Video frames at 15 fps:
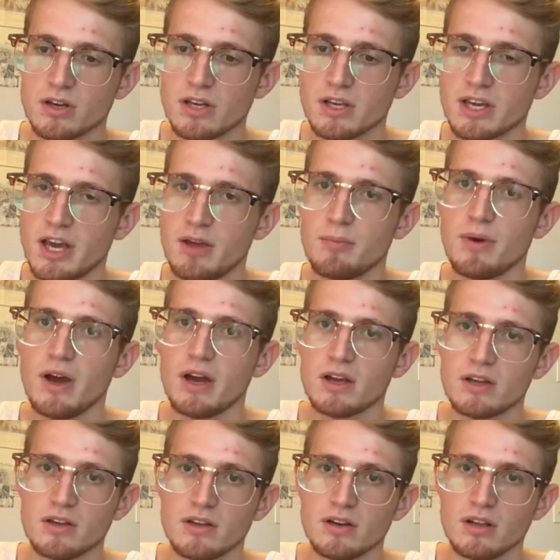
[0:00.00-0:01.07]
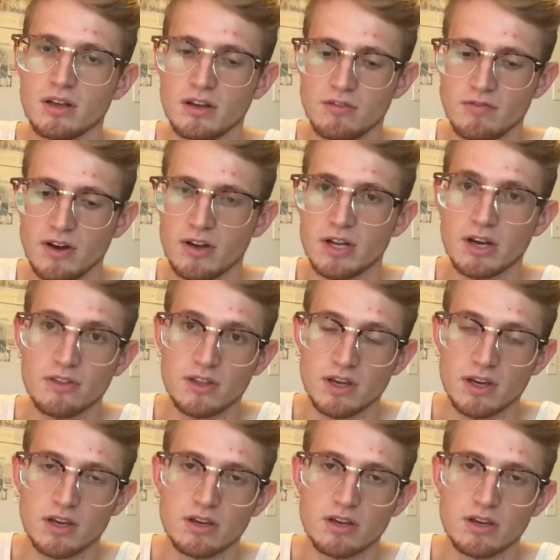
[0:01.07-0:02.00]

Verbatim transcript: he came back and he found out that